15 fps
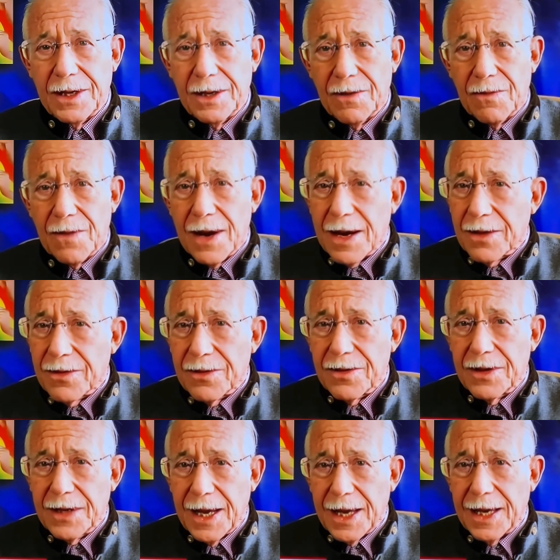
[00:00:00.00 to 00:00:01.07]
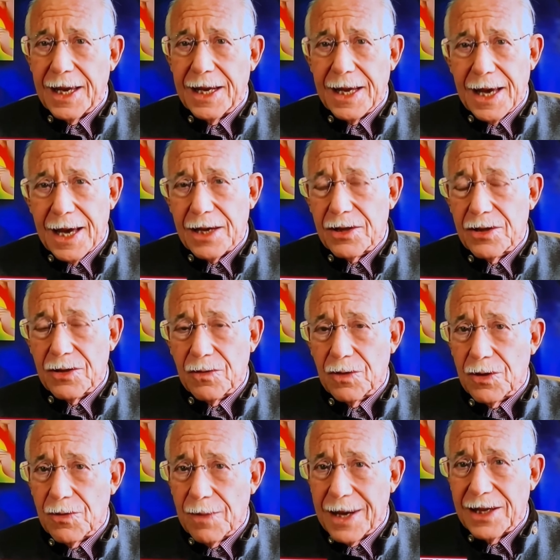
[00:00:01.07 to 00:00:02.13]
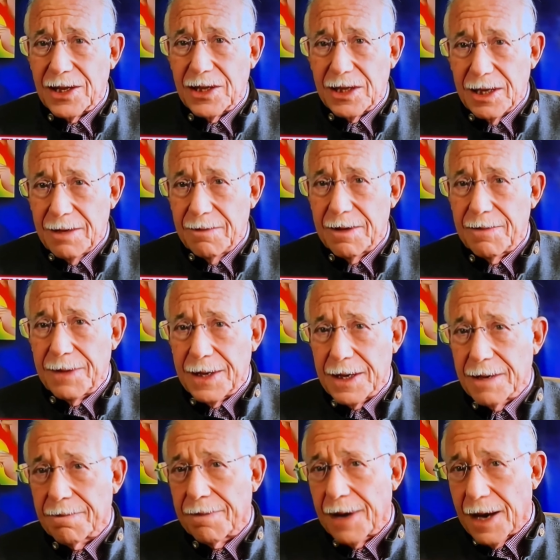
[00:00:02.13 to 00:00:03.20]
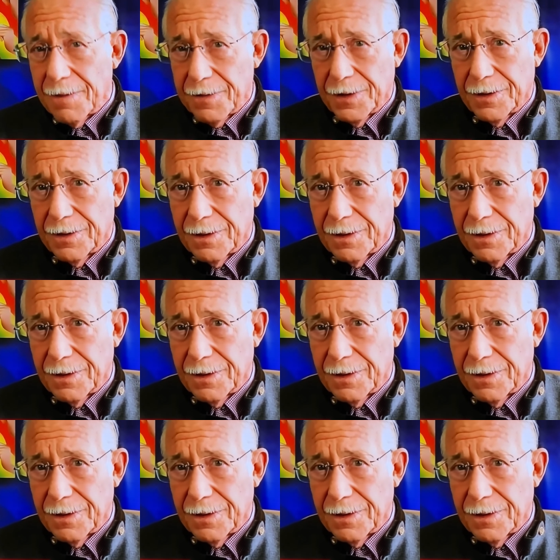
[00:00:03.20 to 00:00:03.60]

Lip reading: rather than take any actions which might seem to be unpopular.